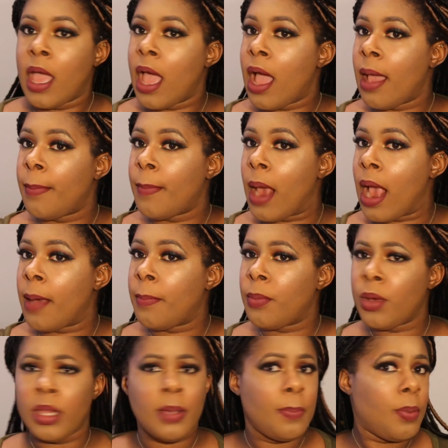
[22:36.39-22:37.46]
I'm
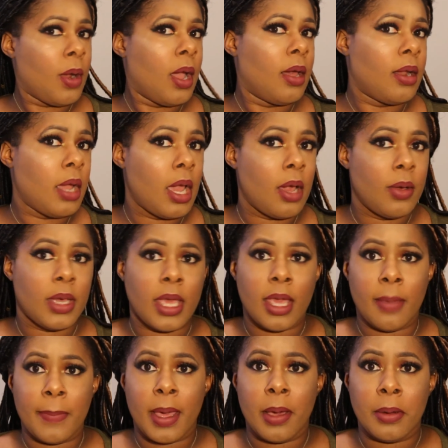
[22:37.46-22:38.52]
really proud of how it
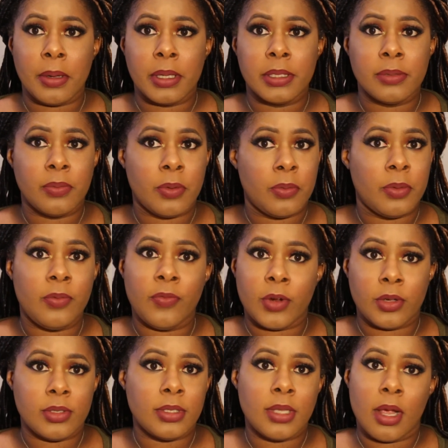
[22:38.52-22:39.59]
came out, because when we
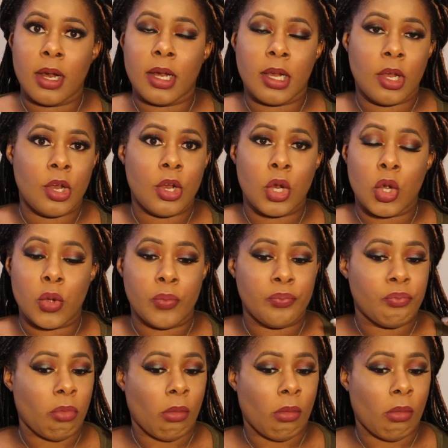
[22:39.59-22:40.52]
first started, girl,